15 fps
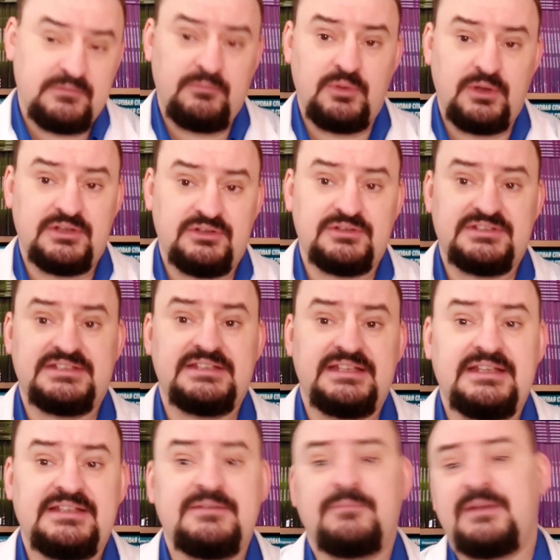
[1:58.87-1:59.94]
what you
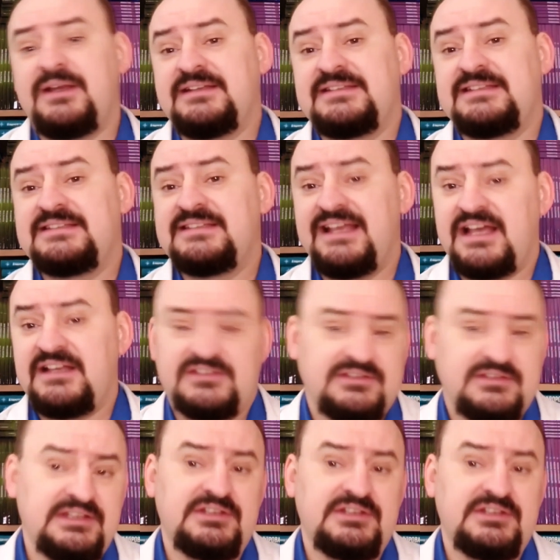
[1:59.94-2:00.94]
see as pus is actually